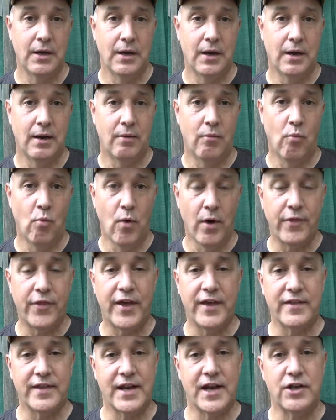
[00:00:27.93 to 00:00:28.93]
One
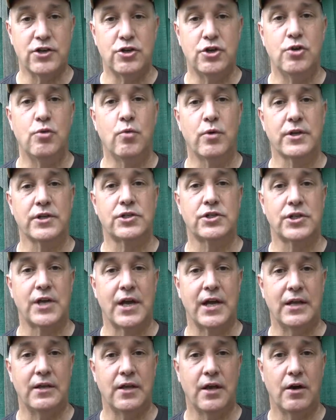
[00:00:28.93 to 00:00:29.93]
thing that I do want to
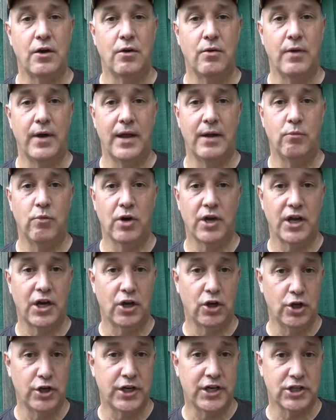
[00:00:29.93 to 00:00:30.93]
say though, and we're going
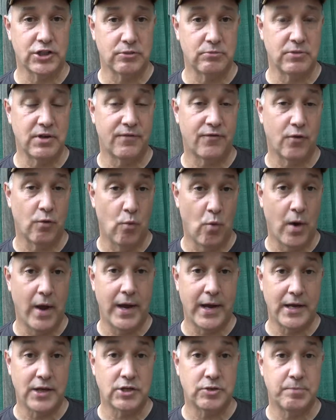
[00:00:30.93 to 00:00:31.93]
to look at some different
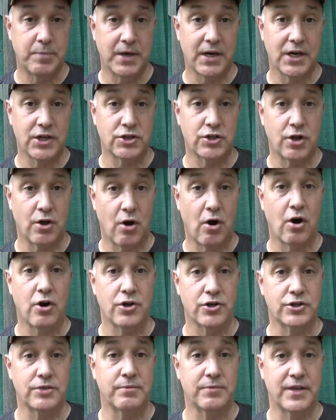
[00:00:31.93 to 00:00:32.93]
ways because there
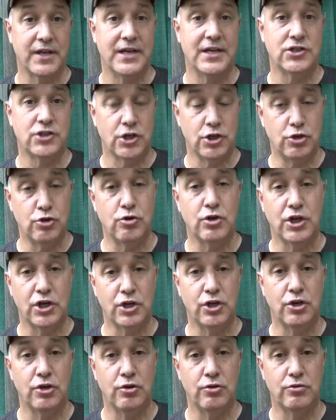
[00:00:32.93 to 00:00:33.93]
are some things that you
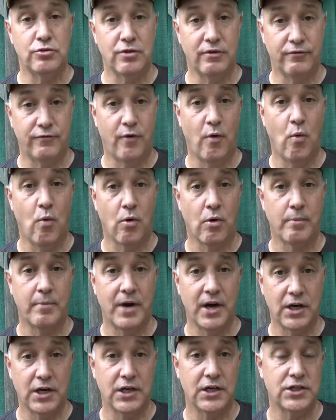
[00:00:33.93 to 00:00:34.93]
can do to form
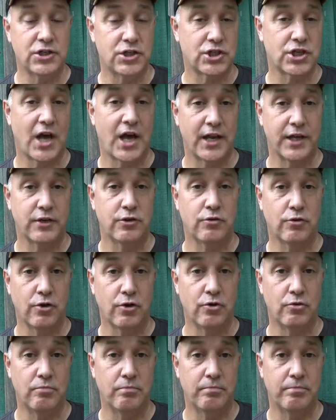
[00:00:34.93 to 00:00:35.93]
a good solid
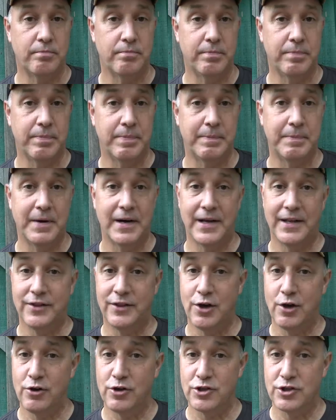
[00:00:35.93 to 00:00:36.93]
group, but
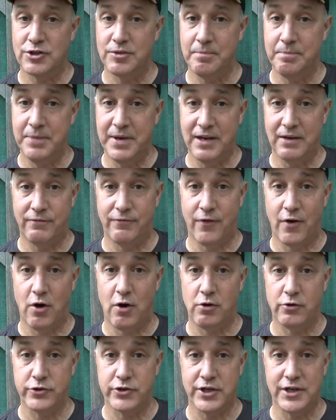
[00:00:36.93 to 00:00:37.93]
there are some
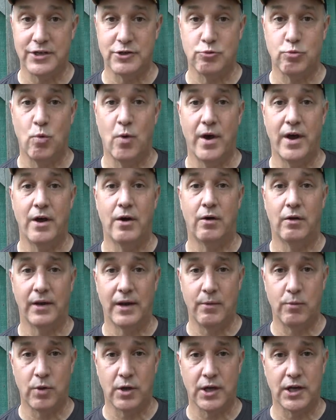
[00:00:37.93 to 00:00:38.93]
pitfalls as well,
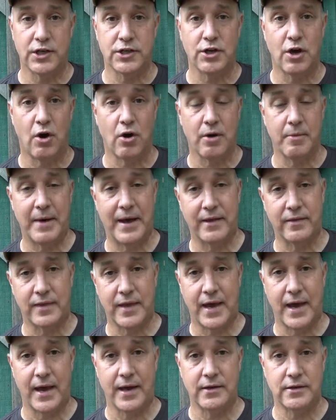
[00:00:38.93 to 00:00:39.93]
and we're going to talk about
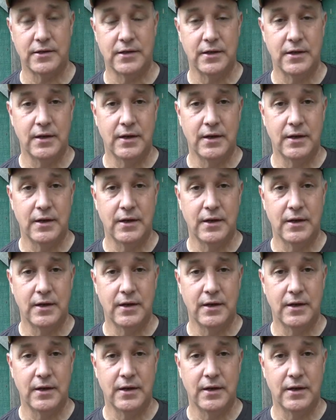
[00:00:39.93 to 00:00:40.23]
that.